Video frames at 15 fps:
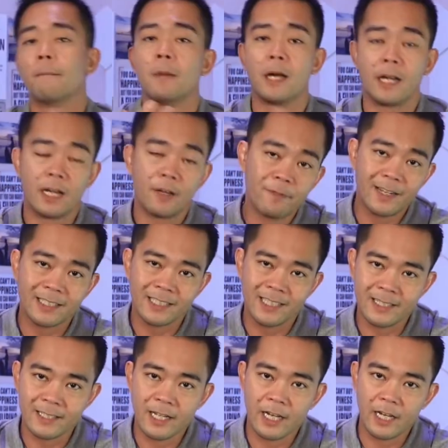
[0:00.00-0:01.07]
My
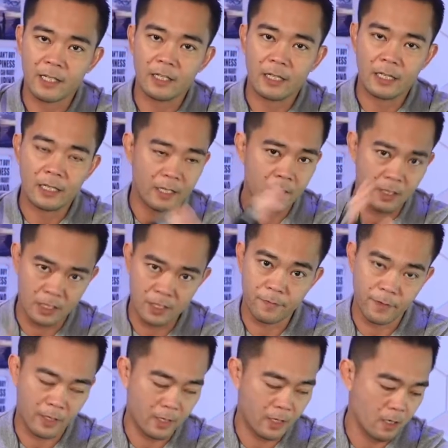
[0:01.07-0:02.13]
affected side in this
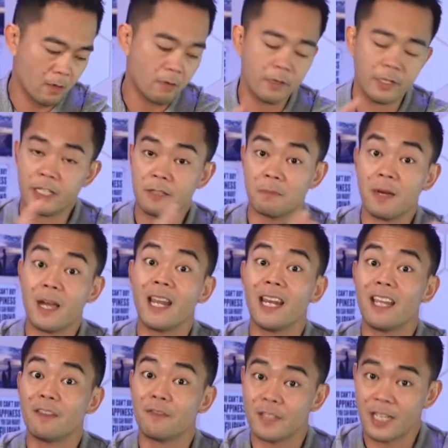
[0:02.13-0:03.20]
video is my
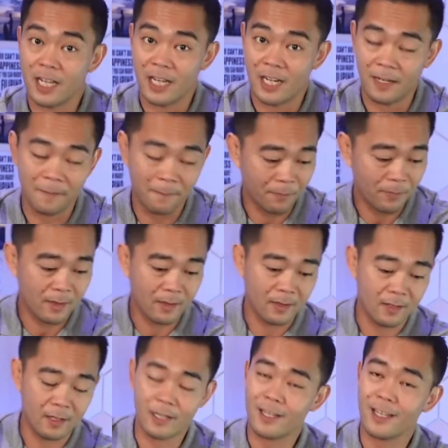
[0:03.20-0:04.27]
left side.
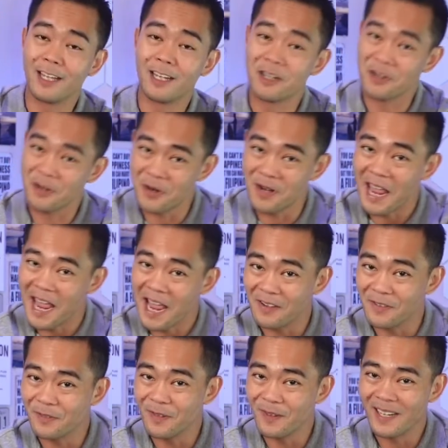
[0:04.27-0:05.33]
Again, I don't
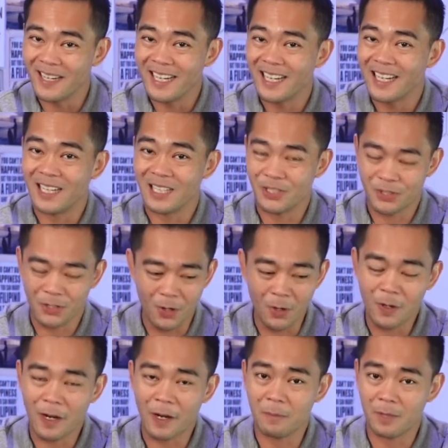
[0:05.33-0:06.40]
have a
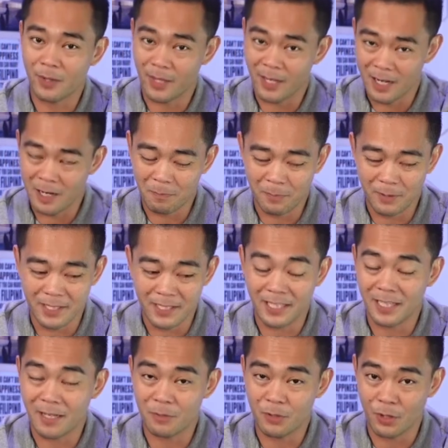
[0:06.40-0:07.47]
stroke. I'm a therapist,
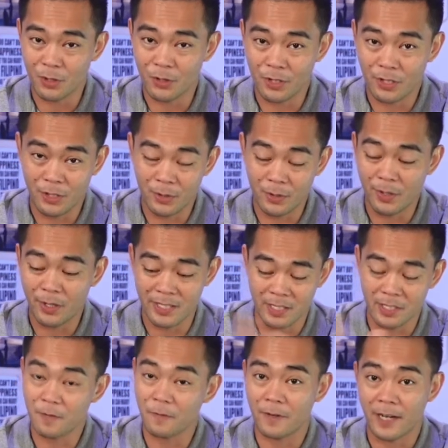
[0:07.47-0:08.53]
and I'm showing you this
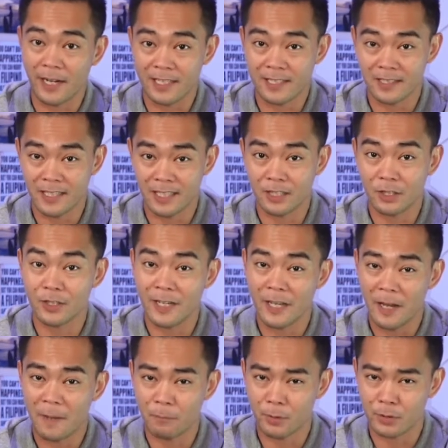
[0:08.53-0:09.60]
device that could
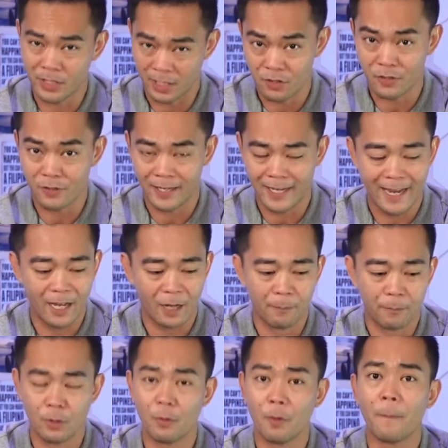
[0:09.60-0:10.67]
potentially
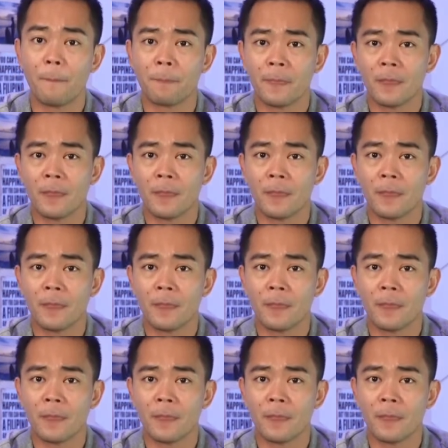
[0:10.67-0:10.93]
help you